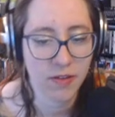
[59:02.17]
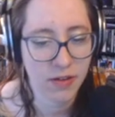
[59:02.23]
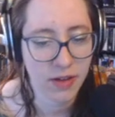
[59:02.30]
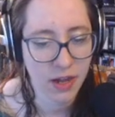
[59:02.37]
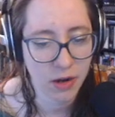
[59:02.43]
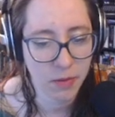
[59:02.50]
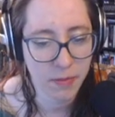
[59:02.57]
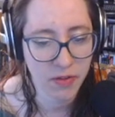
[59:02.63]

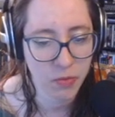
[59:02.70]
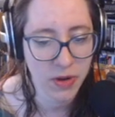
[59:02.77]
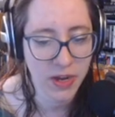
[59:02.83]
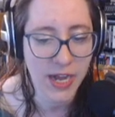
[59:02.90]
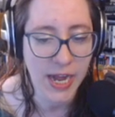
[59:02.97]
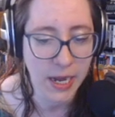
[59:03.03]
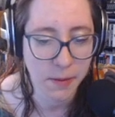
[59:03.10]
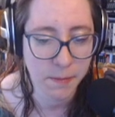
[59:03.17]
Kind of depends what you
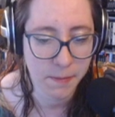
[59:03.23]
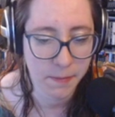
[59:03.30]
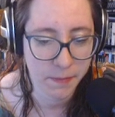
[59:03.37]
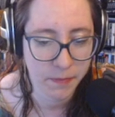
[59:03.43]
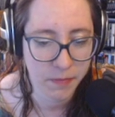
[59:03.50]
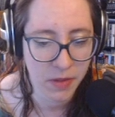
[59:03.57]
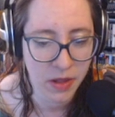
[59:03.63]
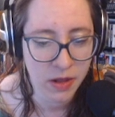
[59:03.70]
need.
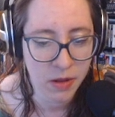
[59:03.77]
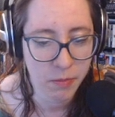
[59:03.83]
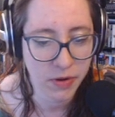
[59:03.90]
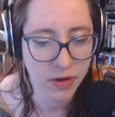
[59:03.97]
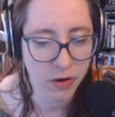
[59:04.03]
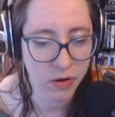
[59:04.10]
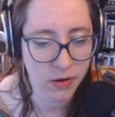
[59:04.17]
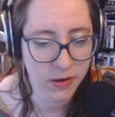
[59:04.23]
But
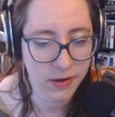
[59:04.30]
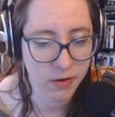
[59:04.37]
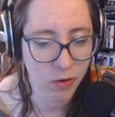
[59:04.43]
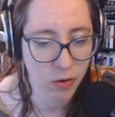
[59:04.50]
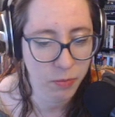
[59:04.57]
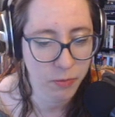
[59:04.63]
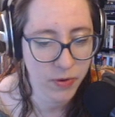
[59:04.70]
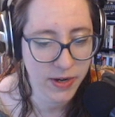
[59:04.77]
your
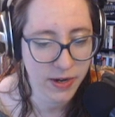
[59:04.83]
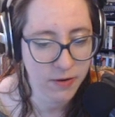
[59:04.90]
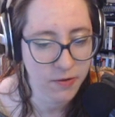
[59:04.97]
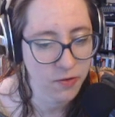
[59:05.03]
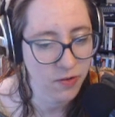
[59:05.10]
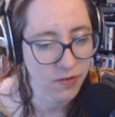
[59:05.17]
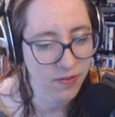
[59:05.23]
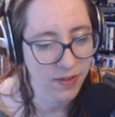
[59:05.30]
whole point here
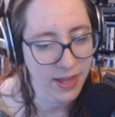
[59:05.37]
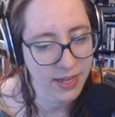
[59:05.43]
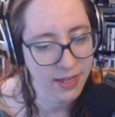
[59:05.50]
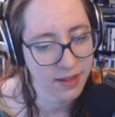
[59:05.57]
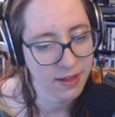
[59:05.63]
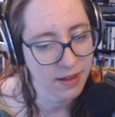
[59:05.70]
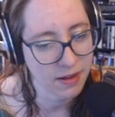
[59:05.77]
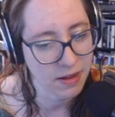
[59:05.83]
is just
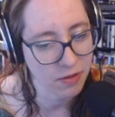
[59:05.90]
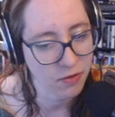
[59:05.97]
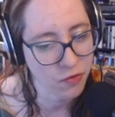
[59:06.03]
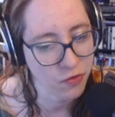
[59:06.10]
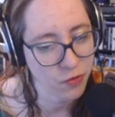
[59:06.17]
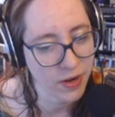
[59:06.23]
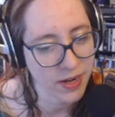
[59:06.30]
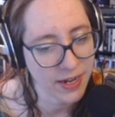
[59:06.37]
like
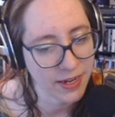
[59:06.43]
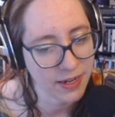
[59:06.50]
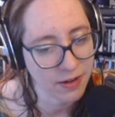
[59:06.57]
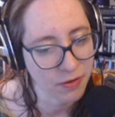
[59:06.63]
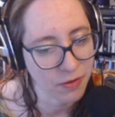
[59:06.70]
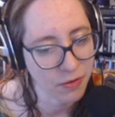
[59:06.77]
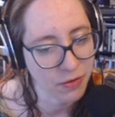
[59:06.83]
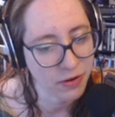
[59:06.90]
illustrating
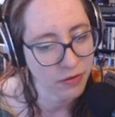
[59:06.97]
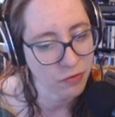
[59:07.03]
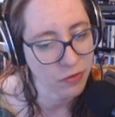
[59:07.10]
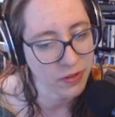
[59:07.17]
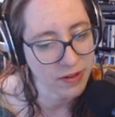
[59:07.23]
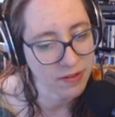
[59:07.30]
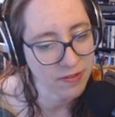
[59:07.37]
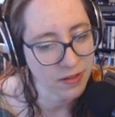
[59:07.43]
all the different
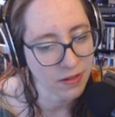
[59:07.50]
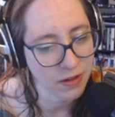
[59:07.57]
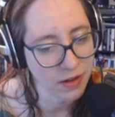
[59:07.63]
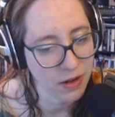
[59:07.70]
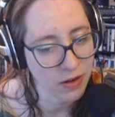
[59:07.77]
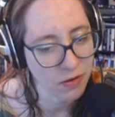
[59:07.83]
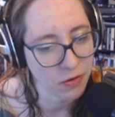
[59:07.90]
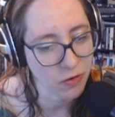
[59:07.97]
things
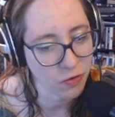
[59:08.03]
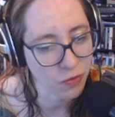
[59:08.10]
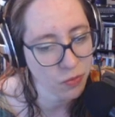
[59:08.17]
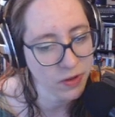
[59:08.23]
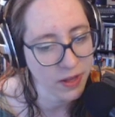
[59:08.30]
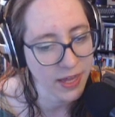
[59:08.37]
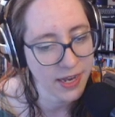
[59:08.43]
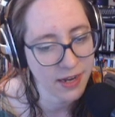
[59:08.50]
in your
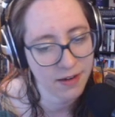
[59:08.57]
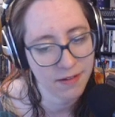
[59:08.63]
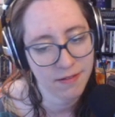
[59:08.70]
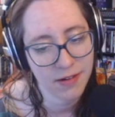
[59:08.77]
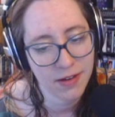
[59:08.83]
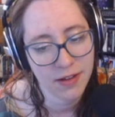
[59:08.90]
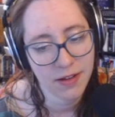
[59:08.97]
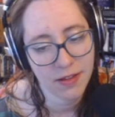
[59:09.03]
toolkit
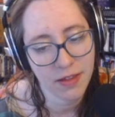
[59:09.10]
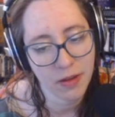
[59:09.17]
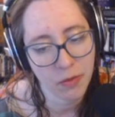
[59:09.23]
that we